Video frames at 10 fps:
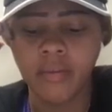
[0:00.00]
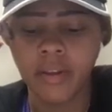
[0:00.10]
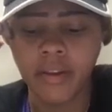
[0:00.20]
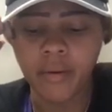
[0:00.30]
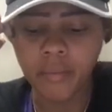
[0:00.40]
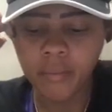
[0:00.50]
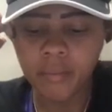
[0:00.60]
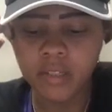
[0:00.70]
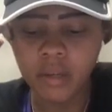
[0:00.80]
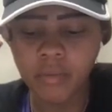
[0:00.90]
like
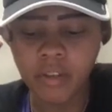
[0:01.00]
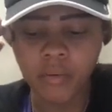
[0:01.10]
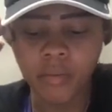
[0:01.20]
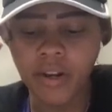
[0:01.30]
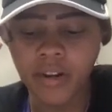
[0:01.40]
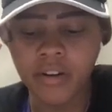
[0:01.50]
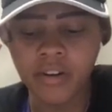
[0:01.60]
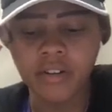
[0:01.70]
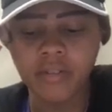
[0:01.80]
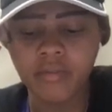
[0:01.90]
something
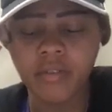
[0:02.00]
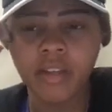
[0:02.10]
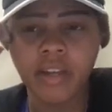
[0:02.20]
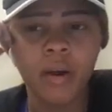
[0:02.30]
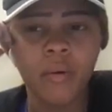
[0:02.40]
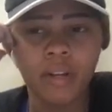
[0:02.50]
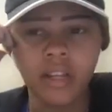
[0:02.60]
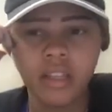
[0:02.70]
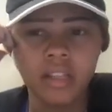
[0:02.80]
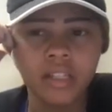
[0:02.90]
where you're like, I
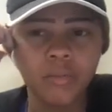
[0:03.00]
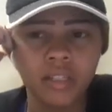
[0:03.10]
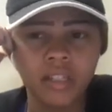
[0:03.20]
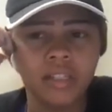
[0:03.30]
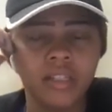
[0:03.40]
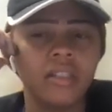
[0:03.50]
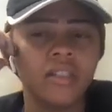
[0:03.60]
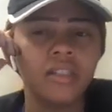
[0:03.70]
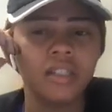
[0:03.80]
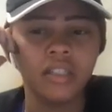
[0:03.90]
want to hit this, but this
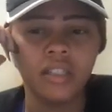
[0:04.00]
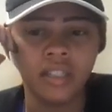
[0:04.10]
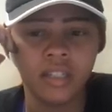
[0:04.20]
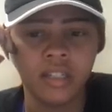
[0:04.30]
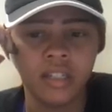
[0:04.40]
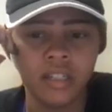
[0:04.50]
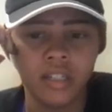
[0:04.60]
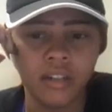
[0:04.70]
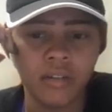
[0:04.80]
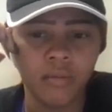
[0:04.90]
isn't the ceiling.
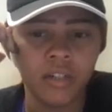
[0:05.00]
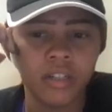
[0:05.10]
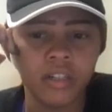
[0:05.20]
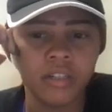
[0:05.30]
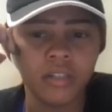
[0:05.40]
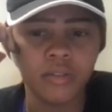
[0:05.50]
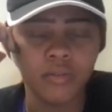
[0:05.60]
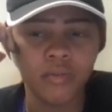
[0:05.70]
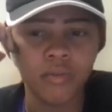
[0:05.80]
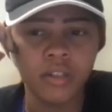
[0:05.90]
Because
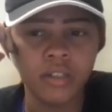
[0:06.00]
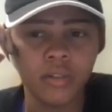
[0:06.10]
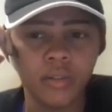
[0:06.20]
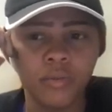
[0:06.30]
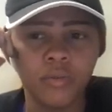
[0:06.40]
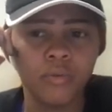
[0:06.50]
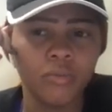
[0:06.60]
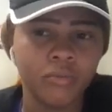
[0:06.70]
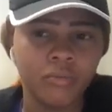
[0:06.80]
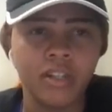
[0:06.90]
once
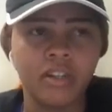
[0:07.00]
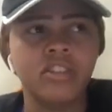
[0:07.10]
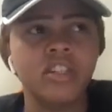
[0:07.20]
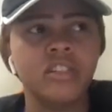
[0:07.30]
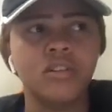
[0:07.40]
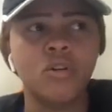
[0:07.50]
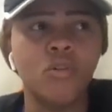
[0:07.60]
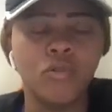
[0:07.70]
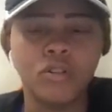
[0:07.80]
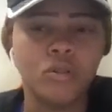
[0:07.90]
you like are chasing a
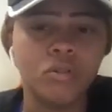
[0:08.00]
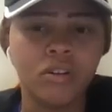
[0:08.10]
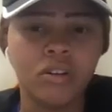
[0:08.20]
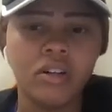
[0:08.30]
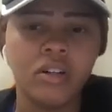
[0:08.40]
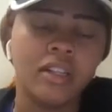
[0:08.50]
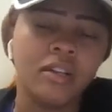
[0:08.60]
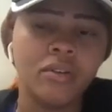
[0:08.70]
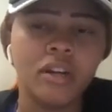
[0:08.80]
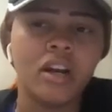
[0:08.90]
goal for so long and
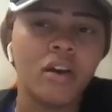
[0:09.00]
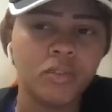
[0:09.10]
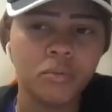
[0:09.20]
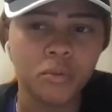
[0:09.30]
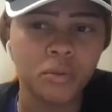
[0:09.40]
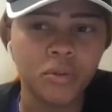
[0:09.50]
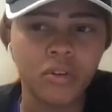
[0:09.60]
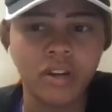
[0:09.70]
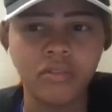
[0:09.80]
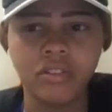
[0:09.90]
then you get comfortable, you
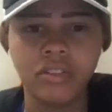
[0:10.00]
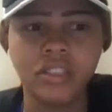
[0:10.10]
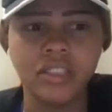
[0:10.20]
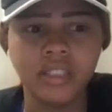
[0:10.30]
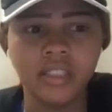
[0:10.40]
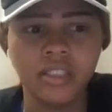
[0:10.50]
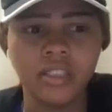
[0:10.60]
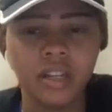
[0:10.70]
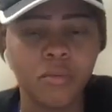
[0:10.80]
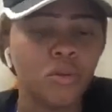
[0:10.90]
don't ever
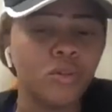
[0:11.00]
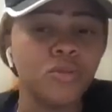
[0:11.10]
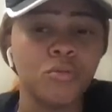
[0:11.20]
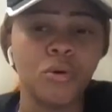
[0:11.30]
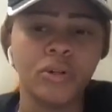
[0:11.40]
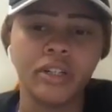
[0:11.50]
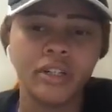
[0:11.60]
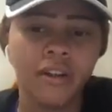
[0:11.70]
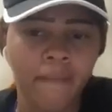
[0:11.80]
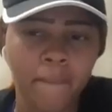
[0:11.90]
like pursue
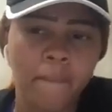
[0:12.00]
more.